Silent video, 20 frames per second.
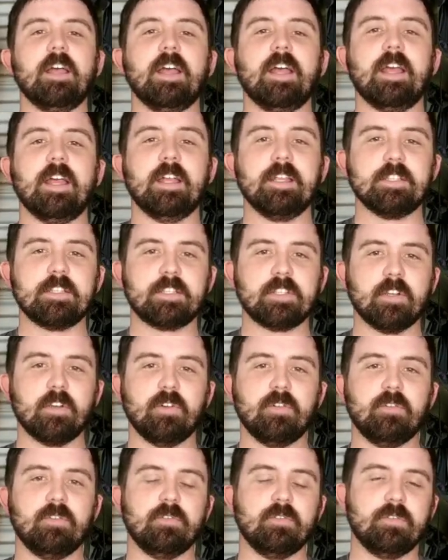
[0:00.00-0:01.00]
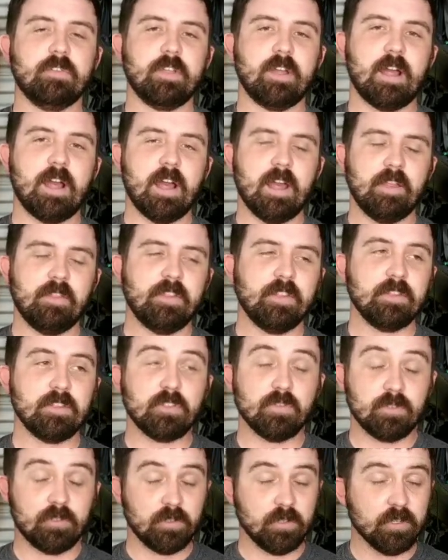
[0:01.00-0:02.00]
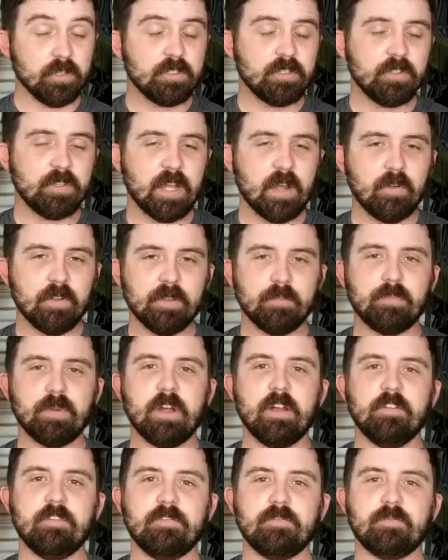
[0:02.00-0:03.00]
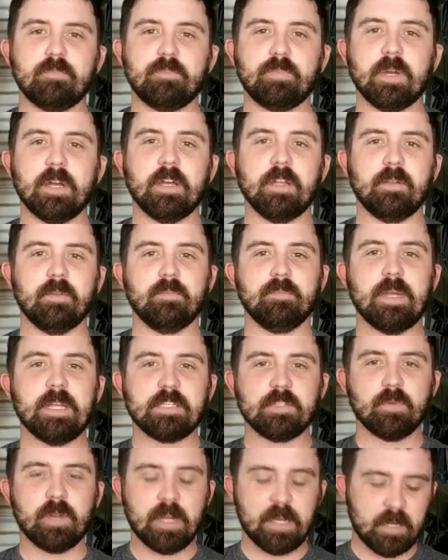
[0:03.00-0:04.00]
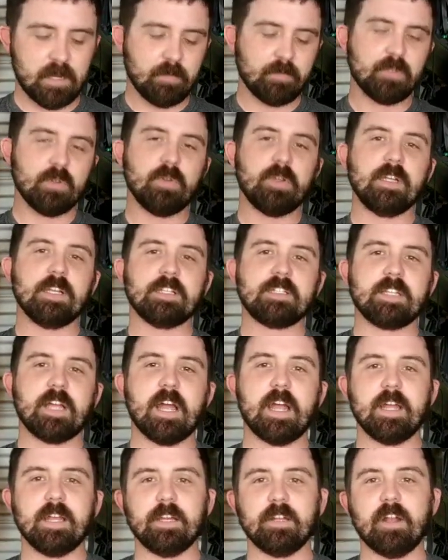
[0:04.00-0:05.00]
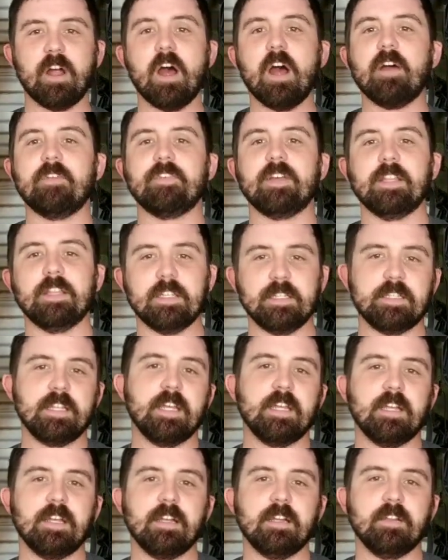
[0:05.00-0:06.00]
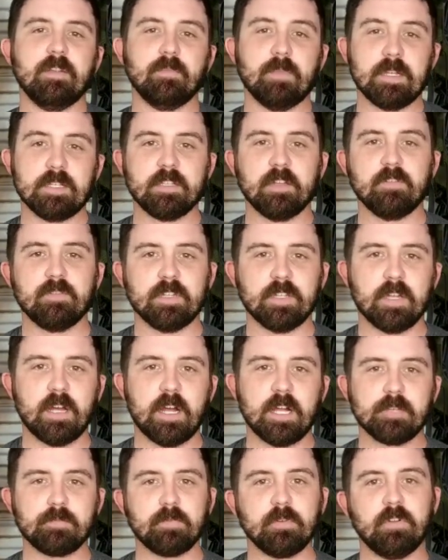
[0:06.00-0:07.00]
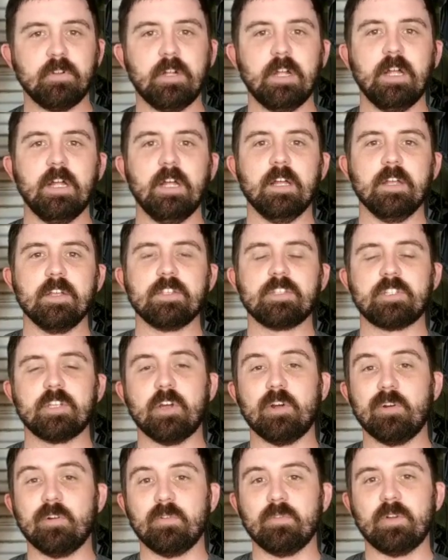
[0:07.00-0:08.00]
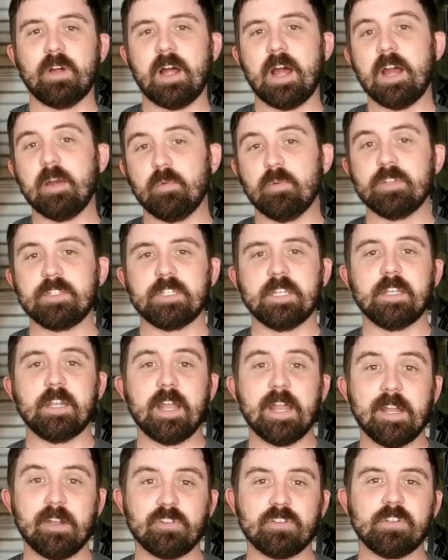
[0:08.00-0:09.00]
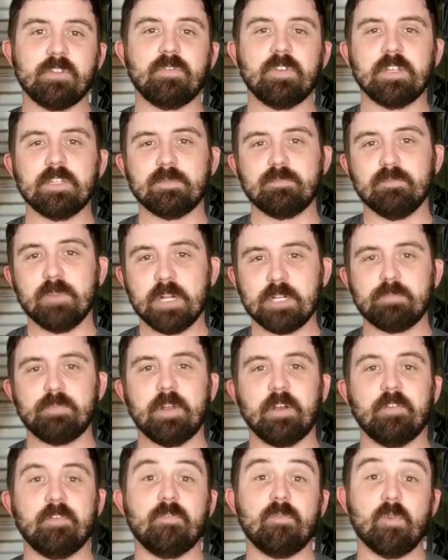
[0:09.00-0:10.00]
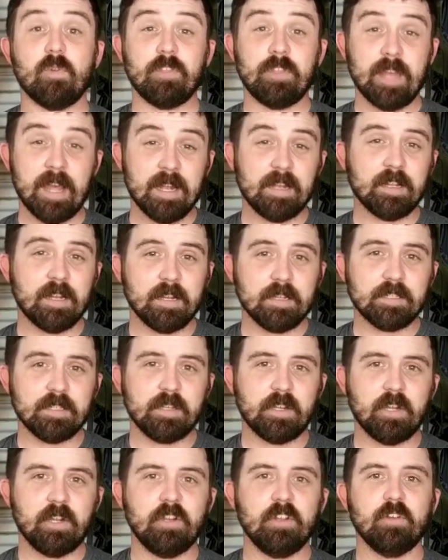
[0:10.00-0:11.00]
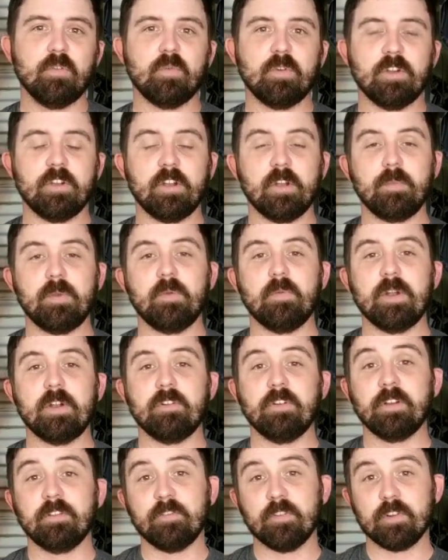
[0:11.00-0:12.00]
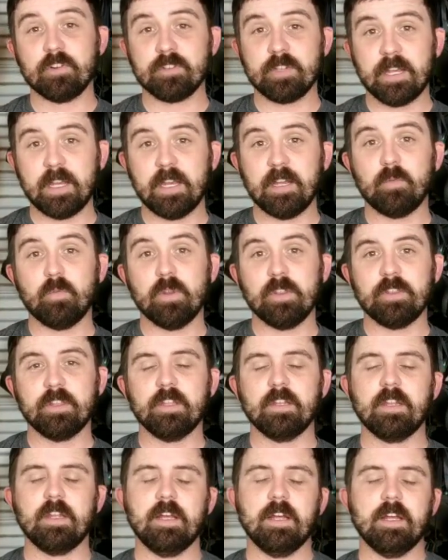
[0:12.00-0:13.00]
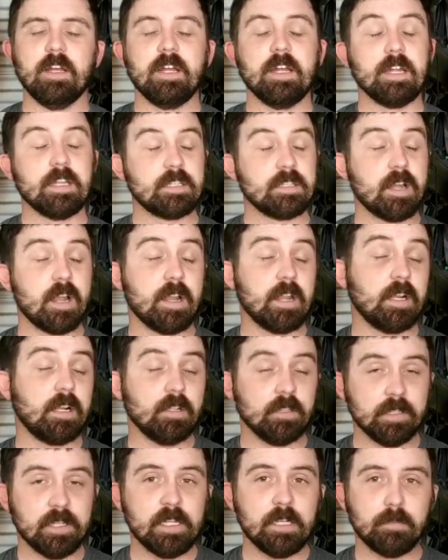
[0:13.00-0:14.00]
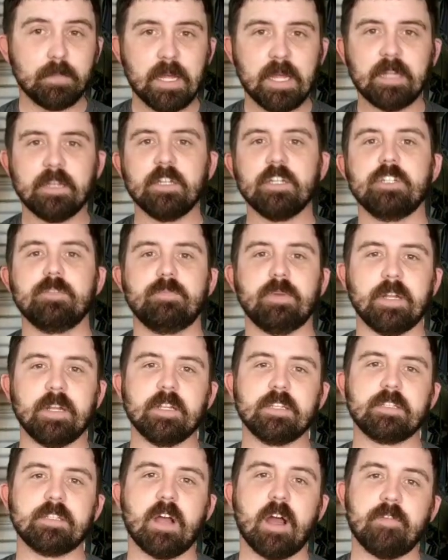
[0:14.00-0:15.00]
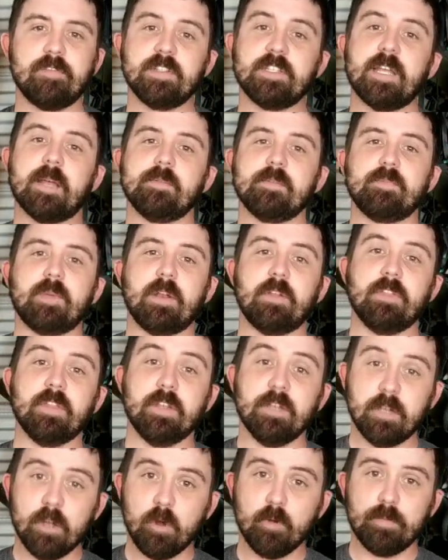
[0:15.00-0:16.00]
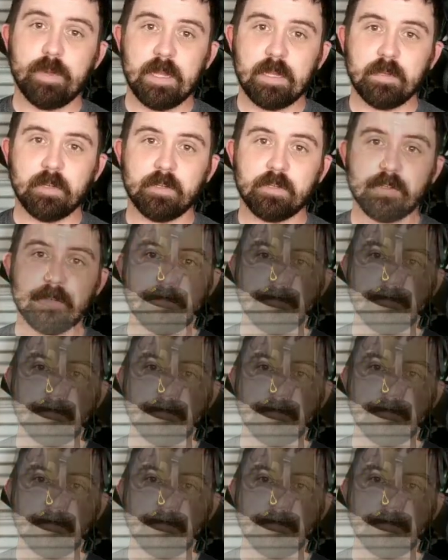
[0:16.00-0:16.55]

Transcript: And so I think that you could do that with a buff, but basically what I ended up doing is tying it off and then taking myself to the hospital. So I would say that a handkerchief is much better for that kind of scenario where you're going to be rendering first aid with it. It's not a clean bandage, but it's oftentimes better than no bandage.